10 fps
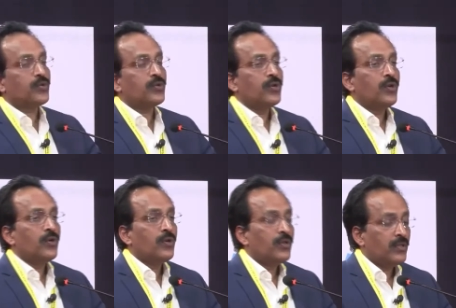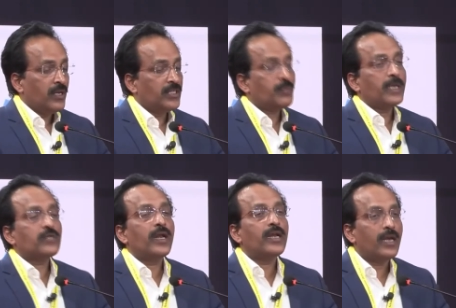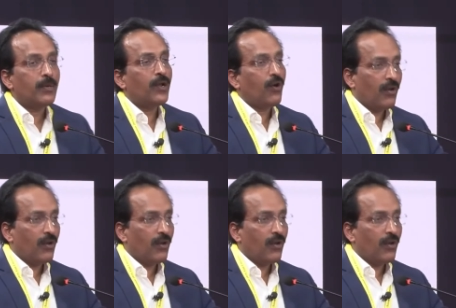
So InSpace will enable